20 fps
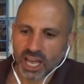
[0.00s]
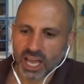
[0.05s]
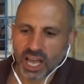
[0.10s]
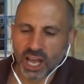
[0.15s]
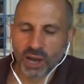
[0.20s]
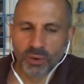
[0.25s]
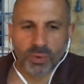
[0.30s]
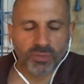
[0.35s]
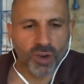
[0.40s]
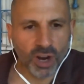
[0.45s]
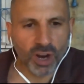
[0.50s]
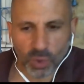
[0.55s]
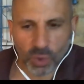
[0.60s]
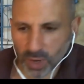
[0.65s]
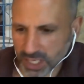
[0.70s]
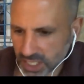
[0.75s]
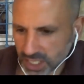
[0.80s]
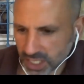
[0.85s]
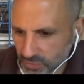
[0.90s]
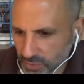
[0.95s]
We've got a
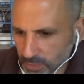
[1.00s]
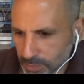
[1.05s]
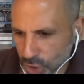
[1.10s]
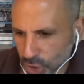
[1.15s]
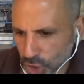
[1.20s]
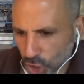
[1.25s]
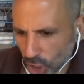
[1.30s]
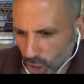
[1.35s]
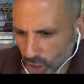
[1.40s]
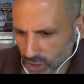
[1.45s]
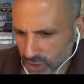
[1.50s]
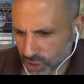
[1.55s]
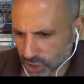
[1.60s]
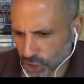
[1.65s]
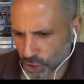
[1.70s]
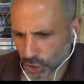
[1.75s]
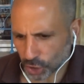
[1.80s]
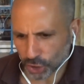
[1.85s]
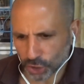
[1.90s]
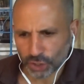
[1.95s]
question from Charles
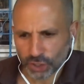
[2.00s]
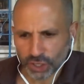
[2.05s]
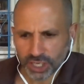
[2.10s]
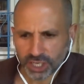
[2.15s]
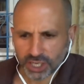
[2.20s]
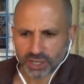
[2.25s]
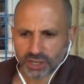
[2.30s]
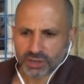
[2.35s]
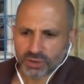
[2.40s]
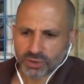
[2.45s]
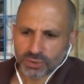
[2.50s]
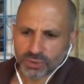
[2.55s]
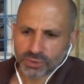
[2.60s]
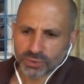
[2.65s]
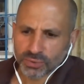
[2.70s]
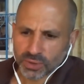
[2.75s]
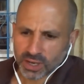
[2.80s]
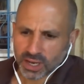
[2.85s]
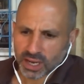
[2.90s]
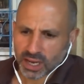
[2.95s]
Turner here,
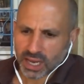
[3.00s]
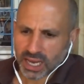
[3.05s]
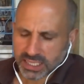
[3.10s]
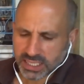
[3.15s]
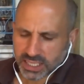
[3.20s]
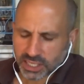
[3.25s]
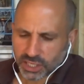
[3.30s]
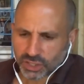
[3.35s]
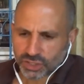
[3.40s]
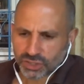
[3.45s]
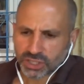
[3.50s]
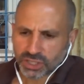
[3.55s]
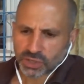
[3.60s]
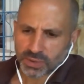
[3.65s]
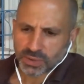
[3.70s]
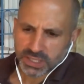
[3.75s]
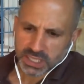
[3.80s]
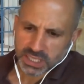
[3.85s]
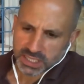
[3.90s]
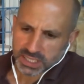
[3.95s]
who asked an interesting
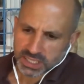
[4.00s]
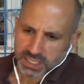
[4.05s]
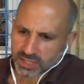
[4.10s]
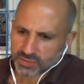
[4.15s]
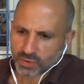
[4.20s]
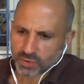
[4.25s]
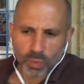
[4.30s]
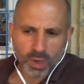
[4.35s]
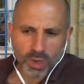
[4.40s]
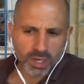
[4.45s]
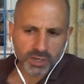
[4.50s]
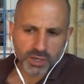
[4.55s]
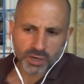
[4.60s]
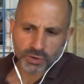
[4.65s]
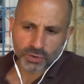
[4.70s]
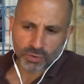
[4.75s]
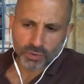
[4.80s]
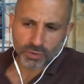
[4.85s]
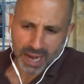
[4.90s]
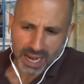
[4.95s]
question. He says, from one of your
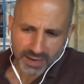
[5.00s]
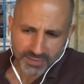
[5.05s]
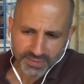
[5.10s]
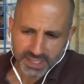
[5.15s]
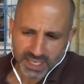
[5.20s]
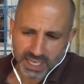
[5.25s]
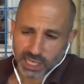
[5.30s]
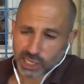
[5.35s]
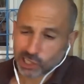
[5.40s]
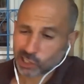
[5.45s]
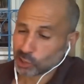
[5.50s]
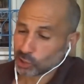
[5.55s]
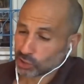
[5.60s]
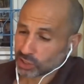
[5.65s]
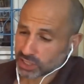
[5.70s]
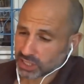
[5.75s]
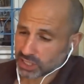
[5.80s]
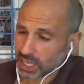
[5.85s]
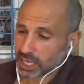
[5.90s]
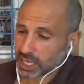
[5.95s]
graphs, it
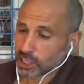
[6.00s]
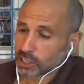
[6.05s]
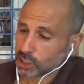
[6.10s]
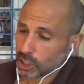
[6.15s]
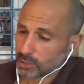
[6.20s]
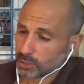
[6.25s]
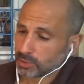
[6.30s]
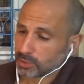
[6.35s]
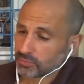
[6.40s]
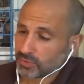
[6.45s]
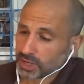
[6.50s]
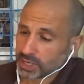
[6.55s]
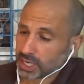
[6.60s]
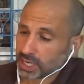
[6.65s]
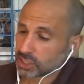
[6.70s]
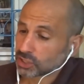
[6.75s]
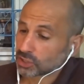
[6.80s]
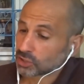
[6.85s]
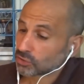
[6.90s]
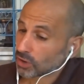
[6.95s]
looks like global
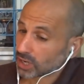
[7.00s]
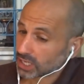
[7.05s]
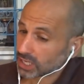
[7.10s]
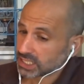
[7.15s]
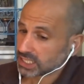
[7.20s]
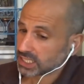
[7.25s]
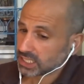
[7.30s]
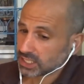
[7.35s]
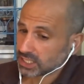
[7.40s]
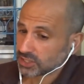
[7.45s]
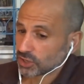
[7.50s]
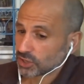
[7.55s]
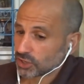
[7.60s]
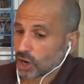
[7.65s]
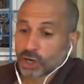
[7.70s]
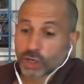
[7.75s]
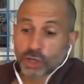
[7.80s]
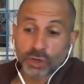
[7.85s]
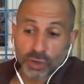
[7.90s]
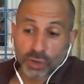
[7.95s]
financial crises
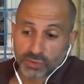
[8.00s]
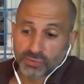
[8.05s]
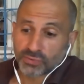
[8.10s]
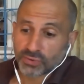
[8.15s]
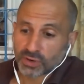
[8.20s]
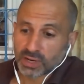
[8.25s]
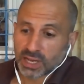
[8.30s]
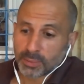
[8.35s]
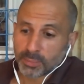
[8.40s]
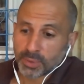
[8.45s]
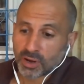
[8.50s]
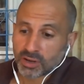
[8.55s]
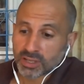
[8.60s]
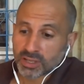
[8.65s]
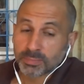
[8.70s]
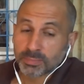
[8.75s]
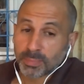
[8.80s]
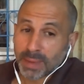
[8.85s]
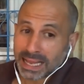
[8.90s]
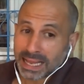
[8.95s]
are good for
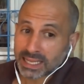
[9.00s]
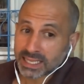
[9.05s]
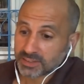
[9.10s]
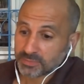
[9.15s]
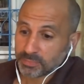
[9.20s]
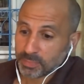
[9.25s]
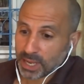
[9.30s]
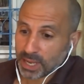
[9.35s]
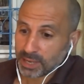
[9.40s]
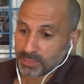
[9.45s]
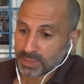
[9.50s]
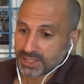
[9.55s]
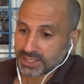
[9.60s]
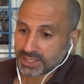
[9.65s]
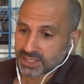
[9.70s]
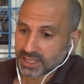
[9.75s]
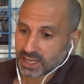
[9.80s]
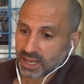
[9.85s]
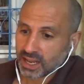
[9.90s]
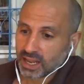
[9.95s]
Lebanon's balance of
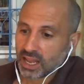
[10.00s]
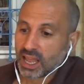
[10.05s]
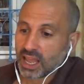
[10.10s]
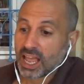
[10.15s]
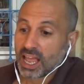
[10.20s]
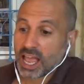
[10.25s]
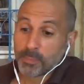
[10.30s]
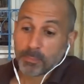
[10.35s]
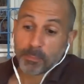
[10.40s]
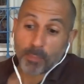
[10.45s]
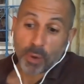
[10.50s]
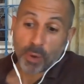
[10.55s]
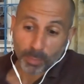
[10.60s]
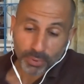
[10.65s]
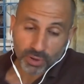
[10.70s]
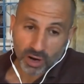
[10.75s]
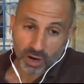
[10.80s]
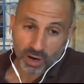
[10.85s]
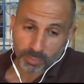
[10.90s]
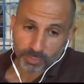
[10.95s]
payments and
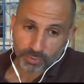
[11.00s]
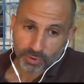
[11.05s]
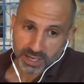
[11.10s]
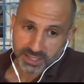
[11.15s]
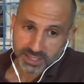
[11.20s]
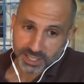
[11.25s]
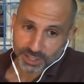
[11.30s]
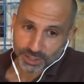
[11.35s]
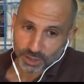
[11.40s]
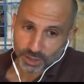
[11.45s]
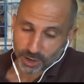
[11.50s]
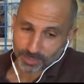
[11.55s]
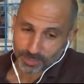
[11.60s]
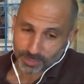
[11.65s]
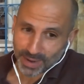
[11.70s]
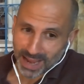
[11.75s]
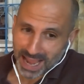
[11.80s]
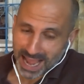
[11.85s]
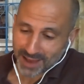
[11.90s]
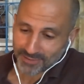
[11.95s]
popular uprisings are
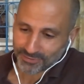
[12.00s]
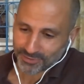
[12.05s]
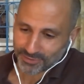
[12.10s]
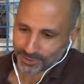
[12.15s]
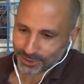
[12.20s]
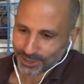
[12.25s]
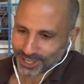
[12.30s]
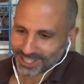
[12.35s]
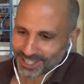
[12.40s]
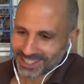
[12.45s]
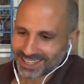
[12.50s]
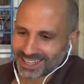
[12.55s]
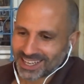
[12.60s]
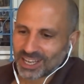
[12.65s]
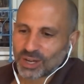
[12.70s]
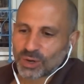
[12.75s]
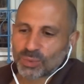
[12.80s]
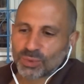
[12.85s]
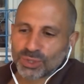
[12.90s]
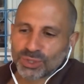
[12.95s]
bad for it.
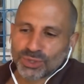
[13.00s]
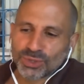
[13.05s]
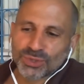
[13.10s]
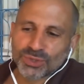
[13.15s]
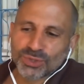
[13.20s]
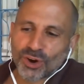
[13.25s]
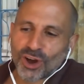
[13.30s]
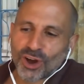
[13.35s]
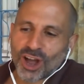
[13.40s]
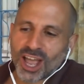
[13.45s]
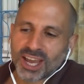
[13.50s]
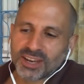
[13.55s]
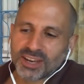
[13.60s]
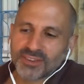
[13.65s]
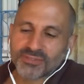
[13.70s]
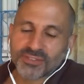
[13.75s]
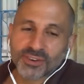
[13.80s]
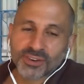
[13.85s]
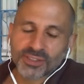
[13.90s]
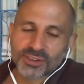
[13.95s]
Would you draw any
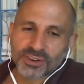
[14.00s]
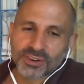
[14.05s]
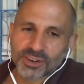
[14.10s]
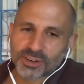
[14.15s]
further